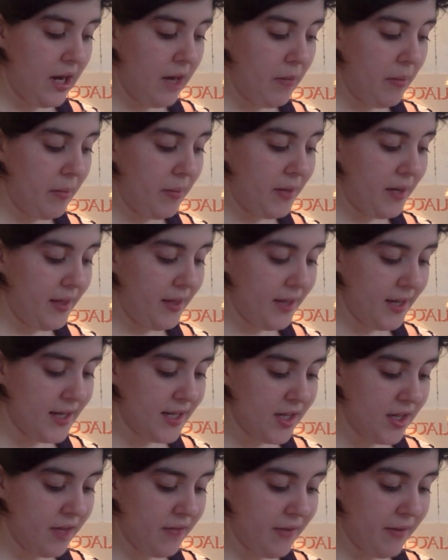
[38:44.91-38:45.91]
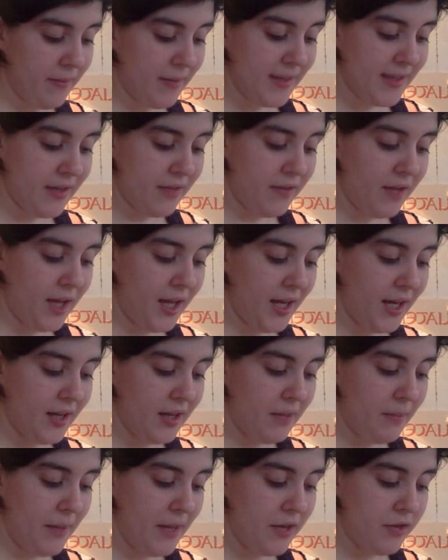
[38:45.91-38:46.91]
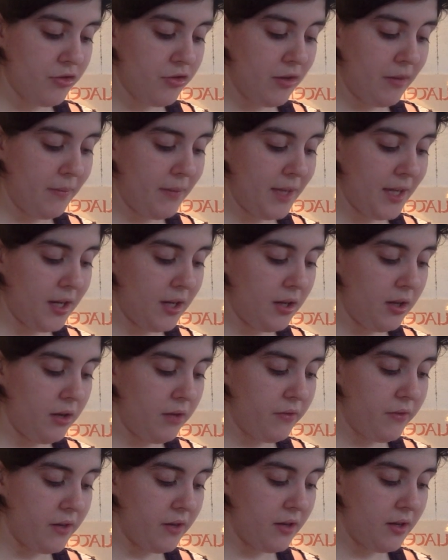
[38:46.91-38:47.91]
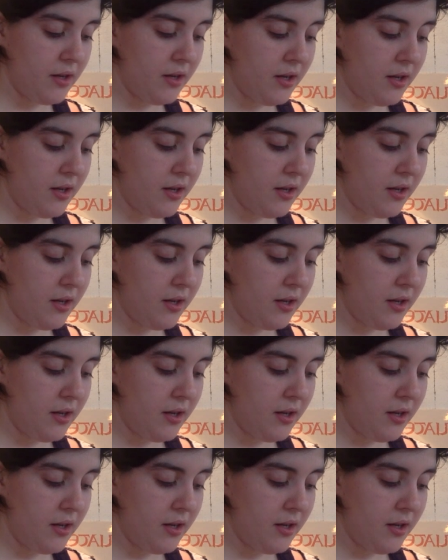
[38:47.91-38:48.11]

I remember nothing until I found myself lying on the bed, trembling all over.